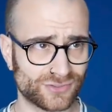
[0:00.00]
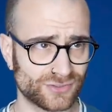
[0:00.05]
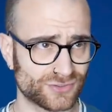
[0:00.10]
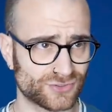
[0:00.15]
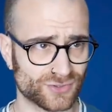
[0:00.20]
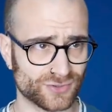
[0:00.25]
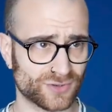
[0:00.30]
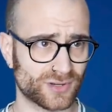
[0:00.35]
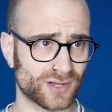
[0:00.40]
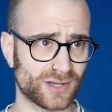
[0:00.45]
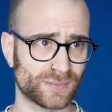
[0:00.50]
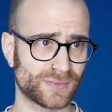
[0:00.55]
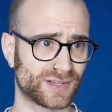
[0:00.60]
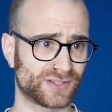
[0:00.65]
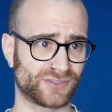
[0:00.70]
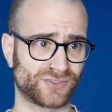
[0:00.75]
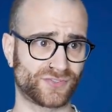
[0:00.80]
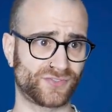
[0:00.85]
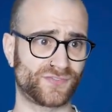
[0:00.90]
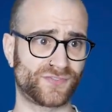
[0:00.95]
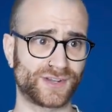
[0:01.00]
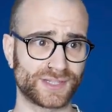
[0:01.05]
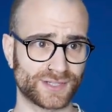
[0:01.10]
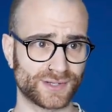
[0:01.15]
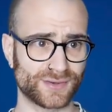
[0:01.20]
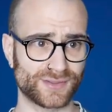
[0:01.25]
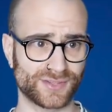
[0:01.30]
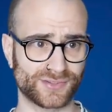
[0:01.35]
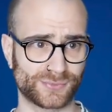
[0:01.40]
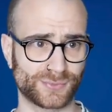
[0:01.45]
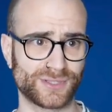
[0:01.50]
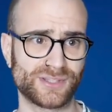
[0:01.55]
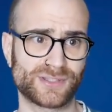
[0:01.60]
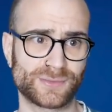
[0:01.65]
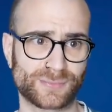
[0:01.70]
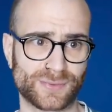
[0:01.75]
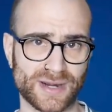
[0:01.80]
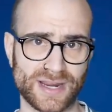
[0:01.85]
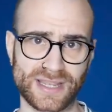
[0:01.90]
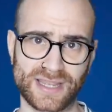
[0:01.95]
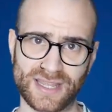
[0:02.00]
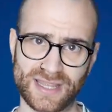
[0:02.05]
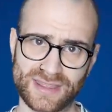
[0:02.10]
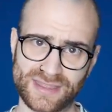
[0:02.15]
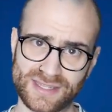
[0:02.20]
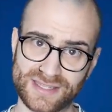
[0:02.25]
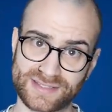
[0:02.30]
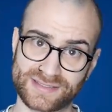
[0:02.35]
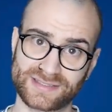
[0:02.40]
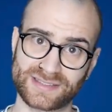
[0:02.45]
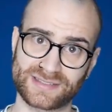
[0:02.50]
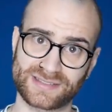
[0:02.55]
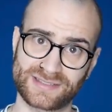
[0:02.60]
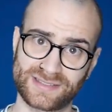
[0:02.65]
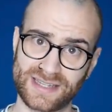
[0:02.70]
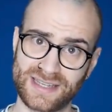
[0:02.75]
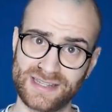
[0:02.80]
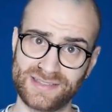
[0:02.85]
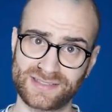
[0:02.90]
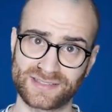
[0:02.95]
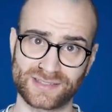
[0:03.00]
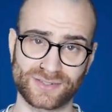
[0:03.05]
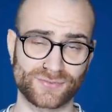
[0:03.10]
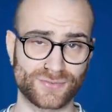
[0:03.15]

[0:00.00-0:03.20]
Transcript: drama to follow this winter break this season.